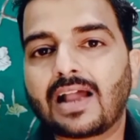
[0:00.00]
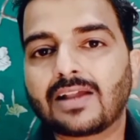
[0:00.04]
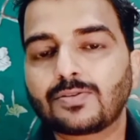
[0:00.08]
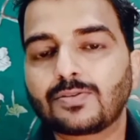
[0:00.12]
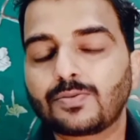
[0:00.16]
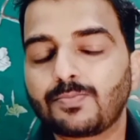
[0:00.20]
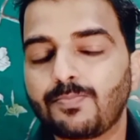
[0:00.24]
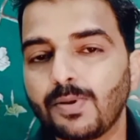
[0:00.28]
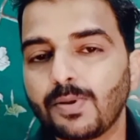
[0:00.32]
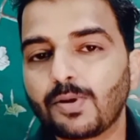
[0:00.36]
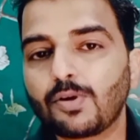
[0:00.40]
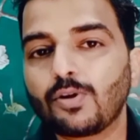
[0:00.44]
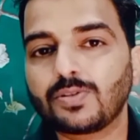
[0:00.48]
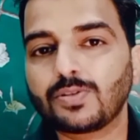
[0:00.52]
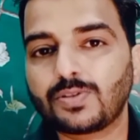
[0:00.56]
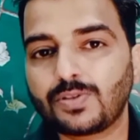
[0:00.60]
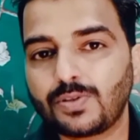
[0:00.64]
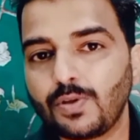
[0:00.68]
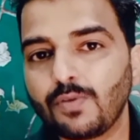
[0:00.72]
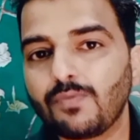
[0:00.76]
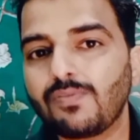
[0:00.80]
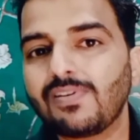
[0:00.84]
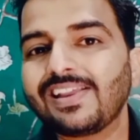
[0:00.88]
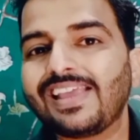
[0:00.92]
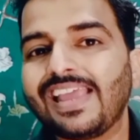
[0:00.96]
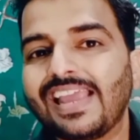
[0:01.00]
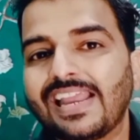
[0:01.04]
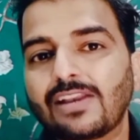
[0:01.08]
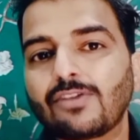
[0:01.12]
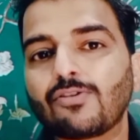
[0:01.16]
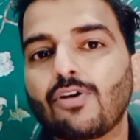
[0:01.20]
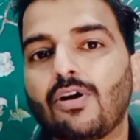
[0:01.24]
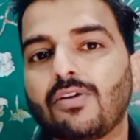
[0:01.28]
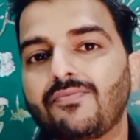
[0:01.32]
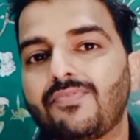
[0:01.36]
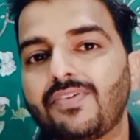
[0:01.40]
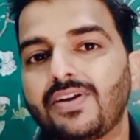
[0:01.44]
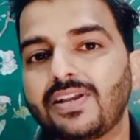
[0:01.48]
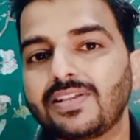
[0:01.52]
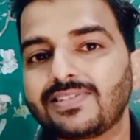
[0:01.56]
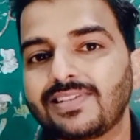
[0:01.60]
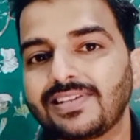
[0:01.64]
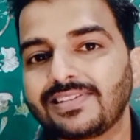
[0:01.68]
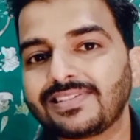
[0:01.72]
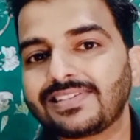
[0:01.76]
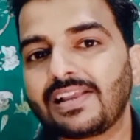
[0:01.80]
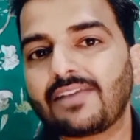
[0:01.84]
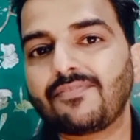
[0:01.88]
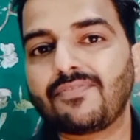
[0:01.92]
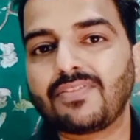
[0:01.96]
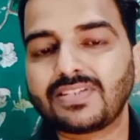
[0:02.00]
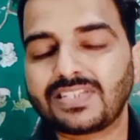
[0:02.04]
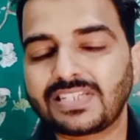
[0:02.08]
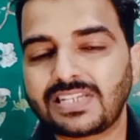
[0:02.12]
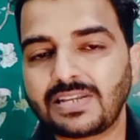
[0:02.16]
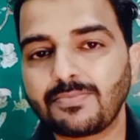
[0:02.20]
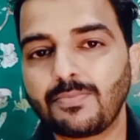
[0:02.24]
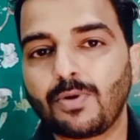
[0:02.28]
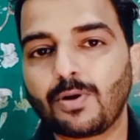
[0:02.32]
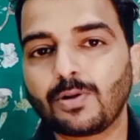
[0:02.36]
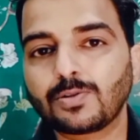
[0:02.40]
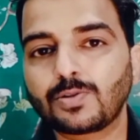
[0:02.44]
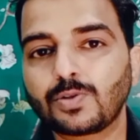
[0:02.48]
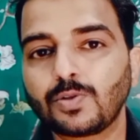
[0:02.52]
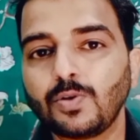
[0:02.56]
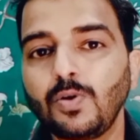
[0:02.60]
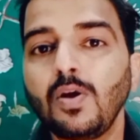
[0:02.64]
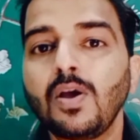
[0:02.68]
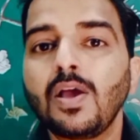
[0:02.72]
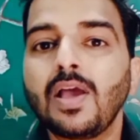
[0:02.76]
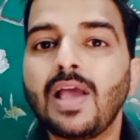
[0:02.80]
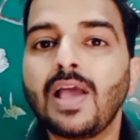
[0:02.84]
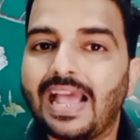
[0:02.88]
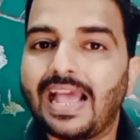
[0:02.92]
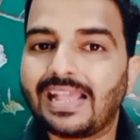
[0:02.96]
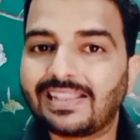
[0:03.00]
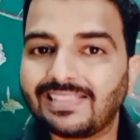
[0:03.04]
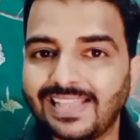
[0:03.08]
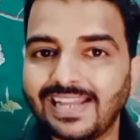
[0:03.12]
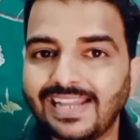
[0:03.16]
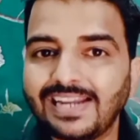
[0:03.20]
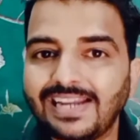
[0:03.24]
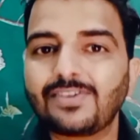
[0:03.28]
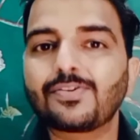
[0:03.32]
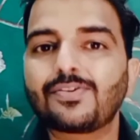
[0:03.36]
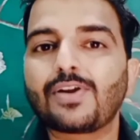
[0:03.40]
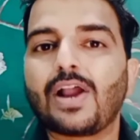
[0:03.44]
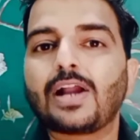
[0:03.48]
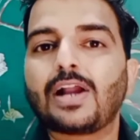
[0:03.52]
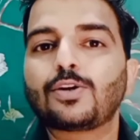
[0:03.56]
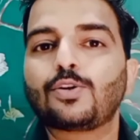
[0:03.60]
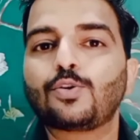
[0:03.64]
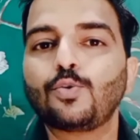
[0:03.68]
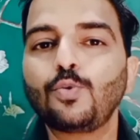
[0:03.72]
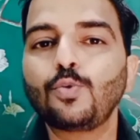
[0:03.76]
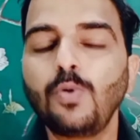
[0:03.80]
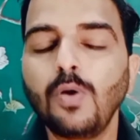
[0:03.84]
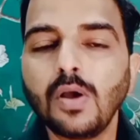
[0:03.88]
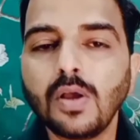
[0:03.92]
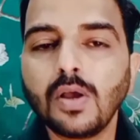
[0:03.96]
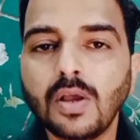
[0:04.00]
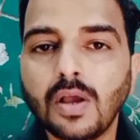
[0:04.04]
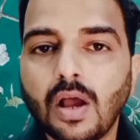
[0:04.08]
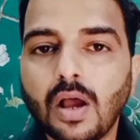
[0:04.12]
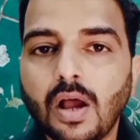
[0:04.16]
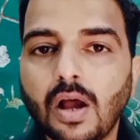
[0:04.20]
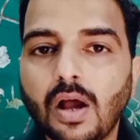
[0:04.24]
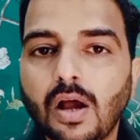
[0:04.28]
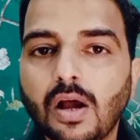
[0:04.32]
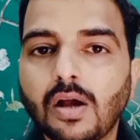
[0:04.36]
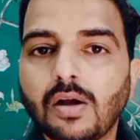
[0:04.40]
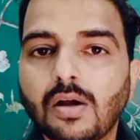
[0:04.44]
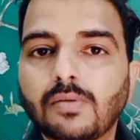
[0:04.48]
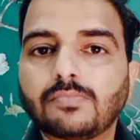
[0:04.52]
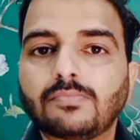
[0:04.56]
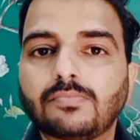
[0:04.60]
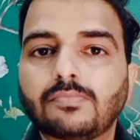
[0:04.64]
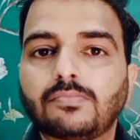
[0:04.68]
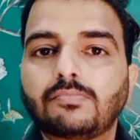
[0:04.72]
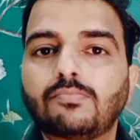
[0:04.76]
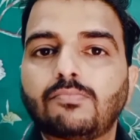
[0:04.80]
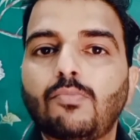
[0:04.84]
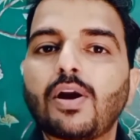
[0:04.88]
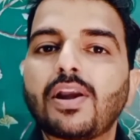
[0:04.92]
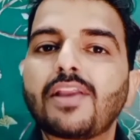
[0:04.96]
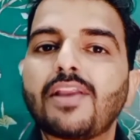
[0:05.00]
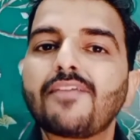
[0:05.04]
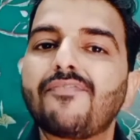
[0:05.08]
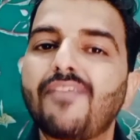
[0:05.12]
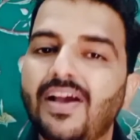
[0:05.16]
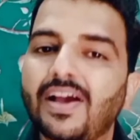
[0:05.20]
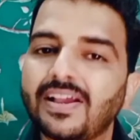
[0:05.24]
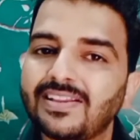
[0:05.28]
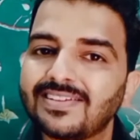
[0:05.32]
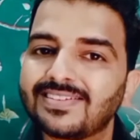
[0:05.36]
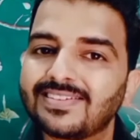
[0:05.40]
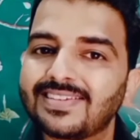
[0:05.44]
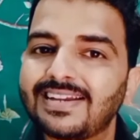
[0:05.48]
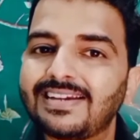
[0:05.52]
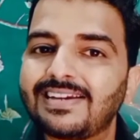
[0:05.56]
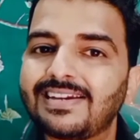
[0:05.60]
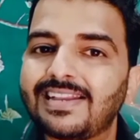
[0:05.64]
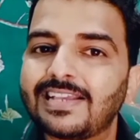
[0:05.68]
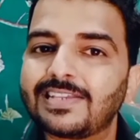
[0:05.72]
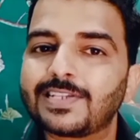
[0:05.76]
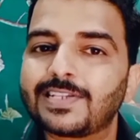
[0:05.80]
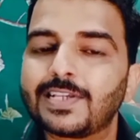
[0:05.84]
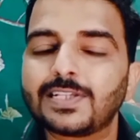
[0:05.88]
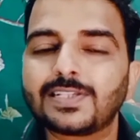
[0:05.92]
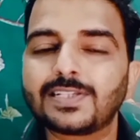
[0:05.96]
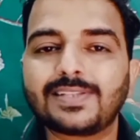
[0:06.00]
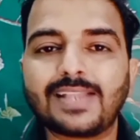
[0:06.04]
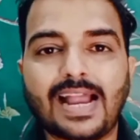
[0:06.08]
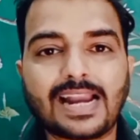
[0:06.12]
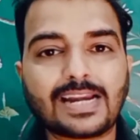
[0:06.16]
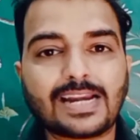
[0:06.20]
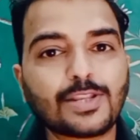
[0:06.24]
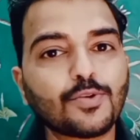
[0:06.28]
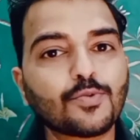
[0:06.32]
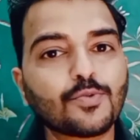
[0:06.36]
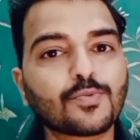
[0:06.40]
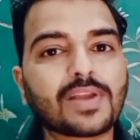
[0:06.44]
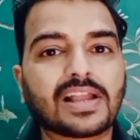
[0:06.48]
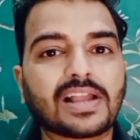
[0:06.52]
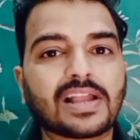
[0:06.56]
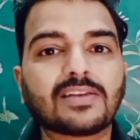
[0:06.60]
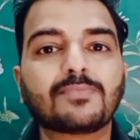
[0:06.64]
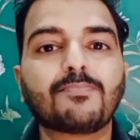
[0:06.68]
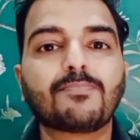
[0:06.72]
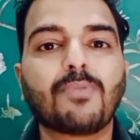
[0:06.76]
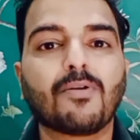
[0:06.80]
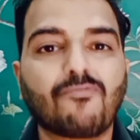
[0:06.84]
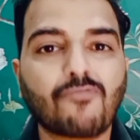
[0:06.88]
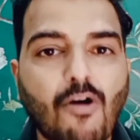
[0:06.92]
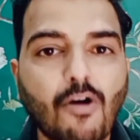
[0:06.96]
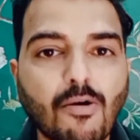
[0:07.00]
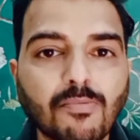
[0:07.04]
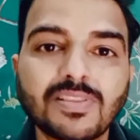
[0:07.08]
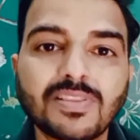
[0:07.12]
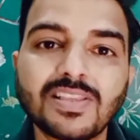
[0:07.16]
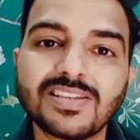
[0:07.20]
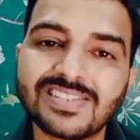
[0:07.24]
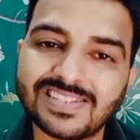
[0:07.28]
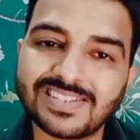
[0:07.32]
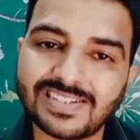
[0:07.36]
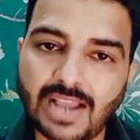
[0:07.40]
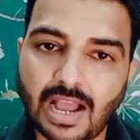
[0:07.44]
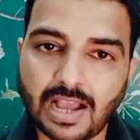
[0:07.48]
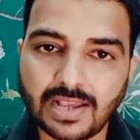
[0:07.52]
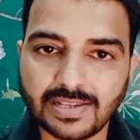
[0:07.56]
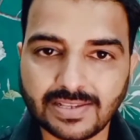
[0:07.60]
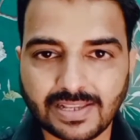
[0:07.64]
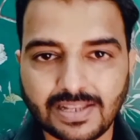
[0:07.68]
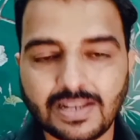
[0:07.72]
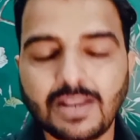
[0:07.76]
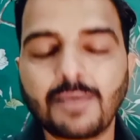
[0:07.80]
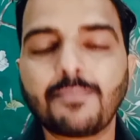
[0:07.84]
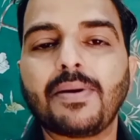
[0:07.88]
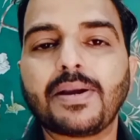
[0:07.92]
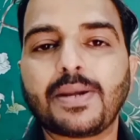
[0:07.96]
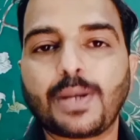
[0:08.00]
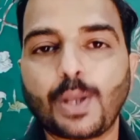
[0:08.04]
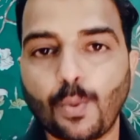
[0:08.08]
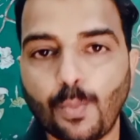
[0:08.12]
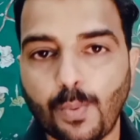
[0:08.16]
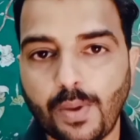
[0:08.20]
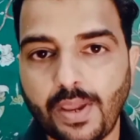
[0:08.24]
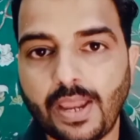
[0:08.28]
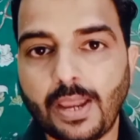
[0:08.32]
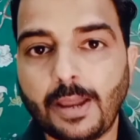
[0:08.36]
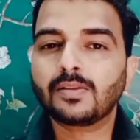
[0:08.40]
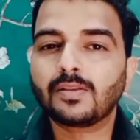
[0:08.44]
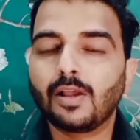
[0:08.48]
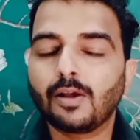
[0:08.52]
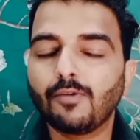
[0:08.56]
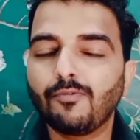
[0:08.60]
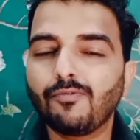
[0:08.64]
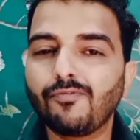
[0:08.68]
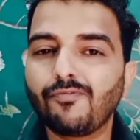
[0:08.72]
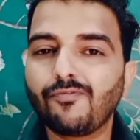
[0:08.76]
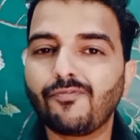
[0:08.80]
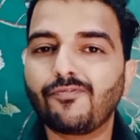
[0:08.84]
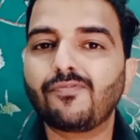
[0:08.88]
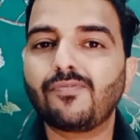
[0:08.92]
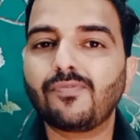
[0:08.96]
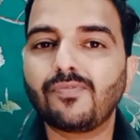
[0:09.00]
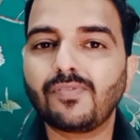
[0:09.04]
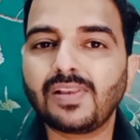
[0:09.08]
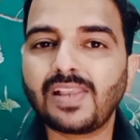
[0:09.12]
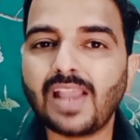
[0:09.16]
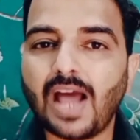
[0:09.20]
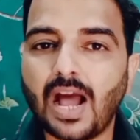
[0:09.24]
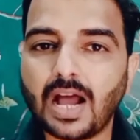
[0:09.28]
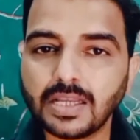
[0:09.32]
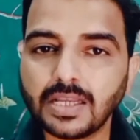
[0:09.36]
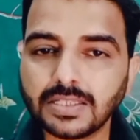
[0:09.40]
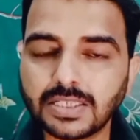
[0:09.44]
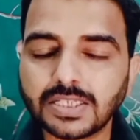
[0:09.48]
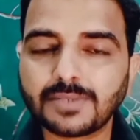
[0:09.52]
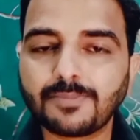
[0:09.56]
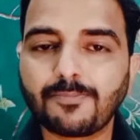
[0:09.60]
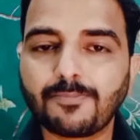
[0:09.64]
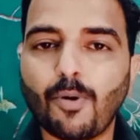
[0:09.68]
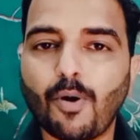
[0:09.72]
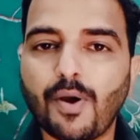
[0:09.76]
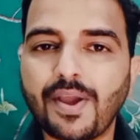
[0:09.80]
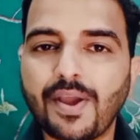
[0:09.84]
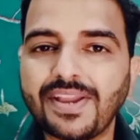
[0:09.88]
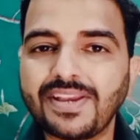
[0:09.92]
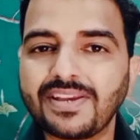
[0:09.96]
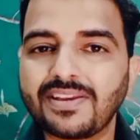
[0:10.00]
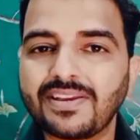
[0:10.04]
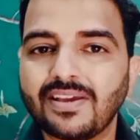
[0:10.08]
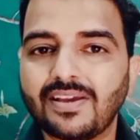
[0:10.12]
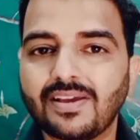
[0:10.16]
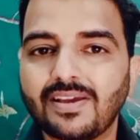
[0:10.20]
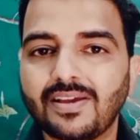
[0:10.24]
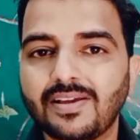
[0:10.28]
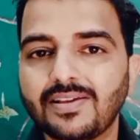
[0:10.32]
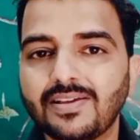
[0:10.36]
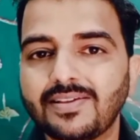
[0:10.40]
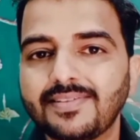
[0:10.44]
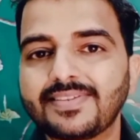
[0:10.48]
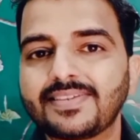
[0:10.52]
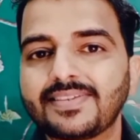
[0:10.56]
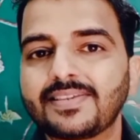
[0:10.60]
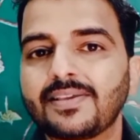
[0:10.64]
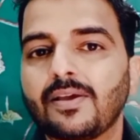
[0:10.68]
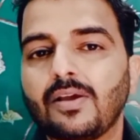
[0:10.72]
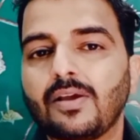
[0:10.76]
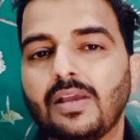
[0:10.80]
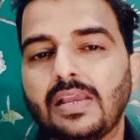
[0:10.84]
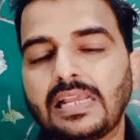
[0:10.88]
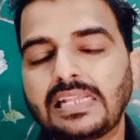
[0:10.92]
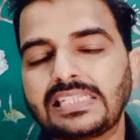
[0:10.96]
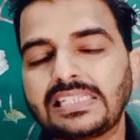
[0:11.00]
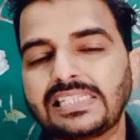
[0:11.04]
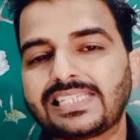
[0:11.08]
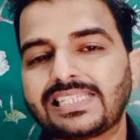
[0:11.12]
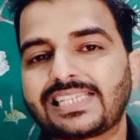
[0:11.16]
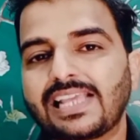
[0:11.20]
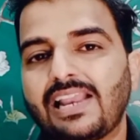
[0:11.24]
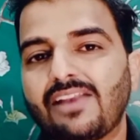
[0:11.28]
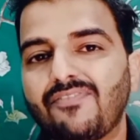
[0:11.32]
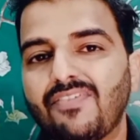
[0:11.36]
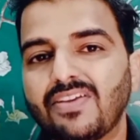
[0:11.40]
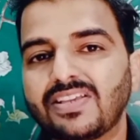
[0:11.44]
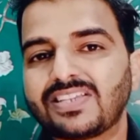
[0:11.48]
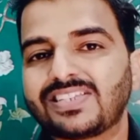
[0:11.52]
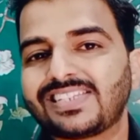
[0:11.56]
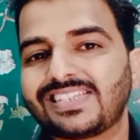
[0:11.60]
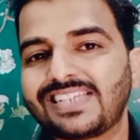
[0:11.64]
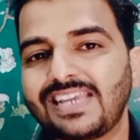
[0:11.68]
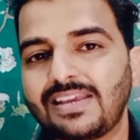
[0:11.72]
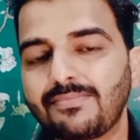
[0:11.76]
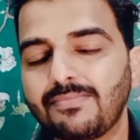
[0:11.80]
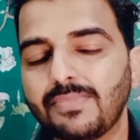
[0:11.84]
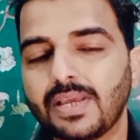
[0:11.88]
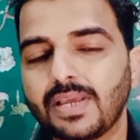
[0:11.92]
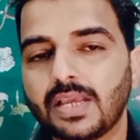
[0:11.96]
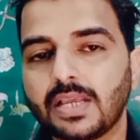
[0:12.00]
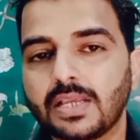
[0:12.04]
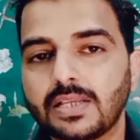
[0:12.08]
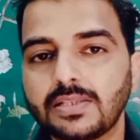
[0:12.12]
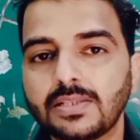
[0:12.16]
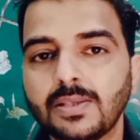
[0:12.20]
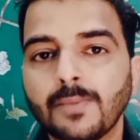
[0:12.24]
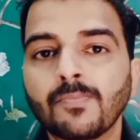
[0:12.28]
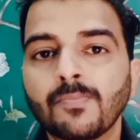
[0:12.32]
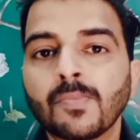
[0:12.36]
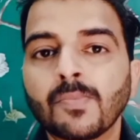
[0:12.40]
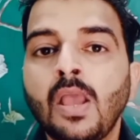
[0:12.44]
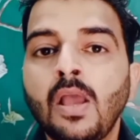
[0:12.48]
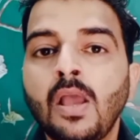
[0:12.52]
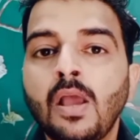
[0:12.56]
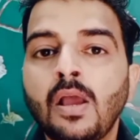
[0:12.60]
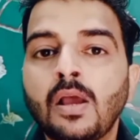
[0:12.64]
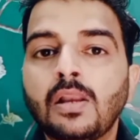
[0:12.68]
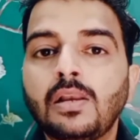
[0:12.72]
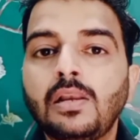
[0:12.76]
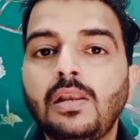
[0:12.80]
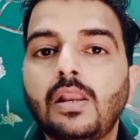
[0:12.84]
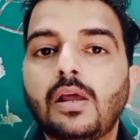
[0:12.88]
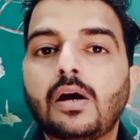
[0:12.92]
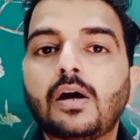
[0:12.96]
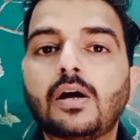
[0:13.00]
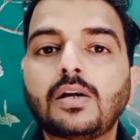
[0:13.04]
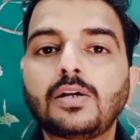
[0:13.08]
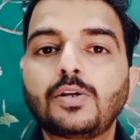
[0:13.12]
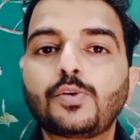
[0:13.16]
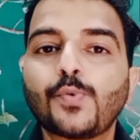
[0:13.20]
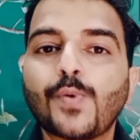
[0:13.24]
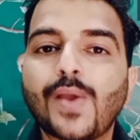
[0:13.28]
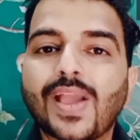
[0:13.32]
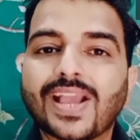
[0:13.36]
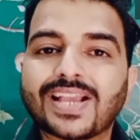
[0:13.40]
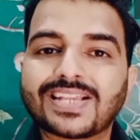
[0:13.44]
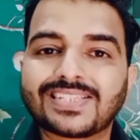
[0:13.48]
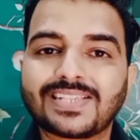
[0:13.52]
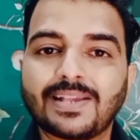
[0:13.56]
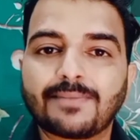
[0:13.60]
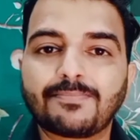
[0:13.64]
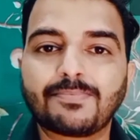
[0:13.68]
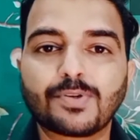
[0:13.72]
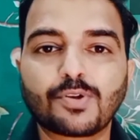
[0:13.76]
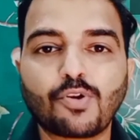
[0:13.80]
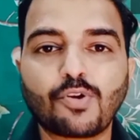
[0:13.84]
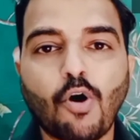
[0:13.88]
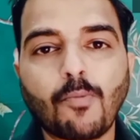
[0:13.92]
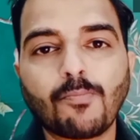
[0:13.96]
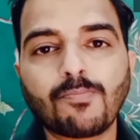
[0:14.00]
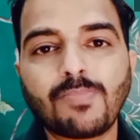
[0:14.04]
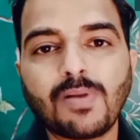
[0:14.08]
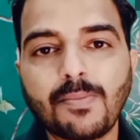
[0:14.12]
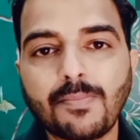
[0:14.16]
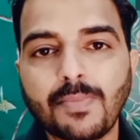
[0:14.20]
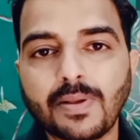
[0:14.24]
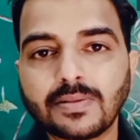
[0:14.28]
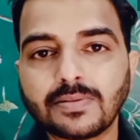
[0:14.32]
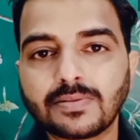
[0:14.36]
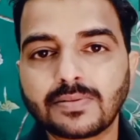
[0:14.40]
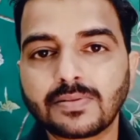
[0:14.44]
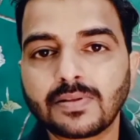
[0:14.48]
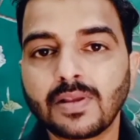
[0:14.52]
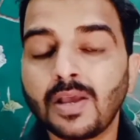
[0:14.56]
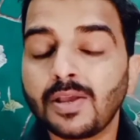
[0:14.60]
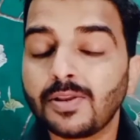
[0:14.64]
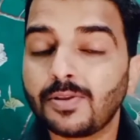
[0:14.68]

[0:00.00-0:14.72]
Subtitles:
because you will gain confidence and self-esteem also, and then try to modify the sentences that you can perform this task in a better way. Now last point is in self-esteem is learn to accept compliments.